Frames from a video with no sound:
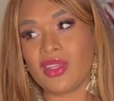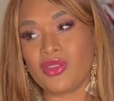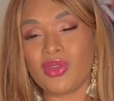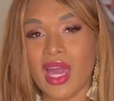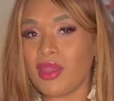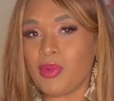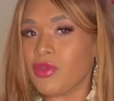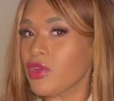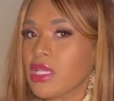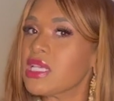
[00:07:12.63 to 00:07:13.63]
you got to be
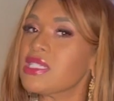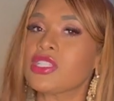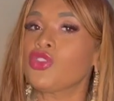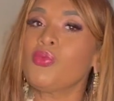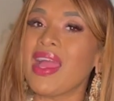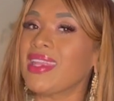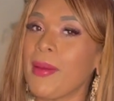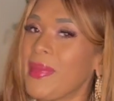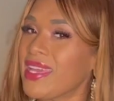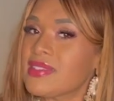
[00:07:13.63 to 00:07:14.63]
realistic. You might not
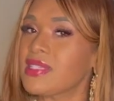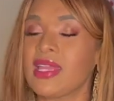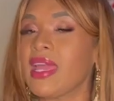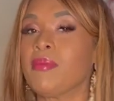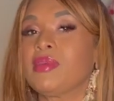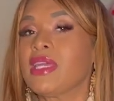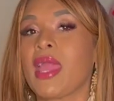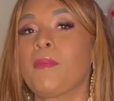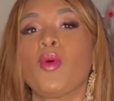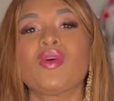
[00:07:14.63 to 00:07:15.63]
make it to the
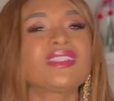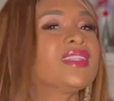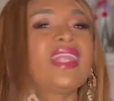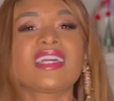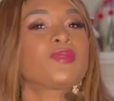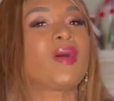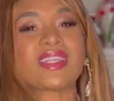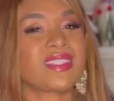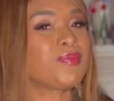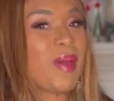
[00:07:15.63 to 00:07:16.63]
NBA, but what's the next
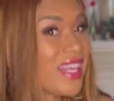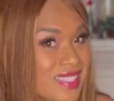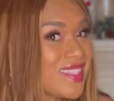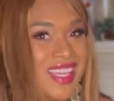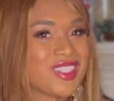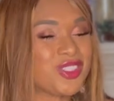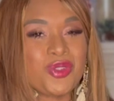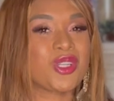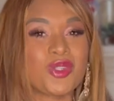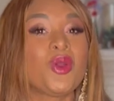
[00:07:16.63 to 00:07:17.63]
best thing that you
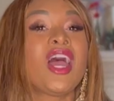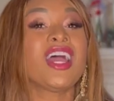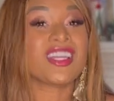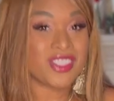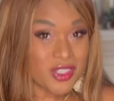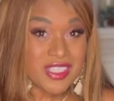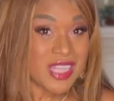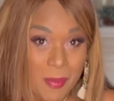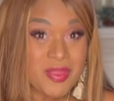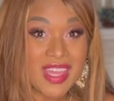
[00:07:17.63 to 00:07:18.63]
could do? Because there's
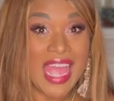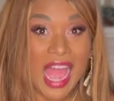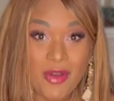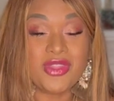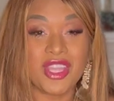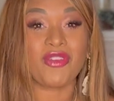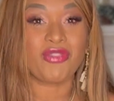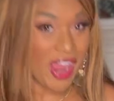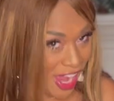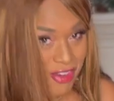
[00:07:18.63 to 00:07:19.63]
something out there
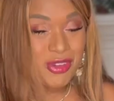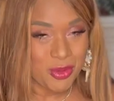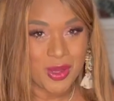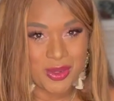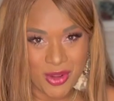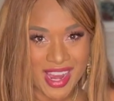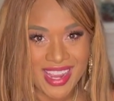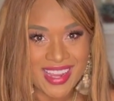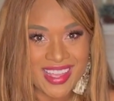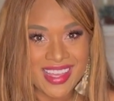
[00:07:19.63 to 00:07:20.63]
for everyone,
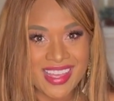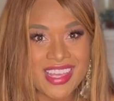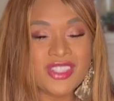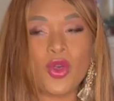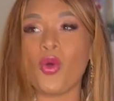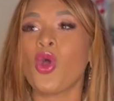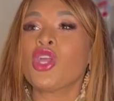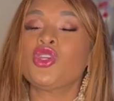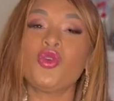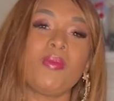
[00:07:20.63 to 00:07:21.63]
right? So
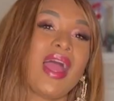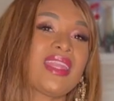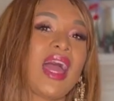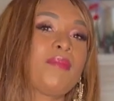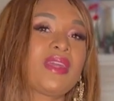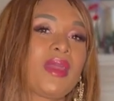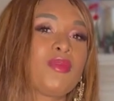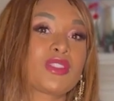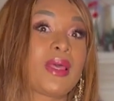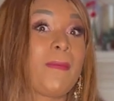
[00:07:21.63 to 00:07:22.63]
you might not be able
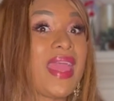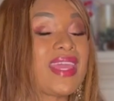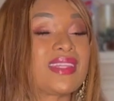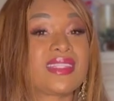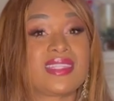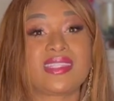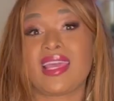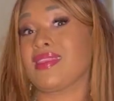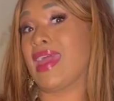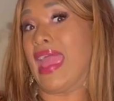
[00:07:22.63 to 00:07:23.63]
to make it to, say,
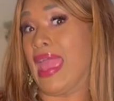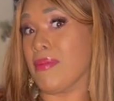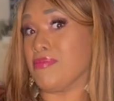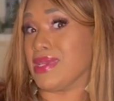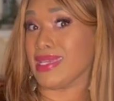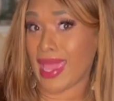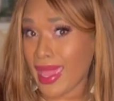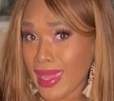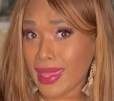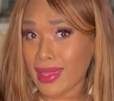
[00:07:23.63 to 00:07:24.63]
the
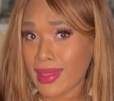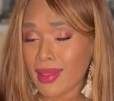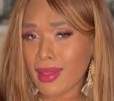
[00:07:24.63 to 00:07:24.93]
NBA,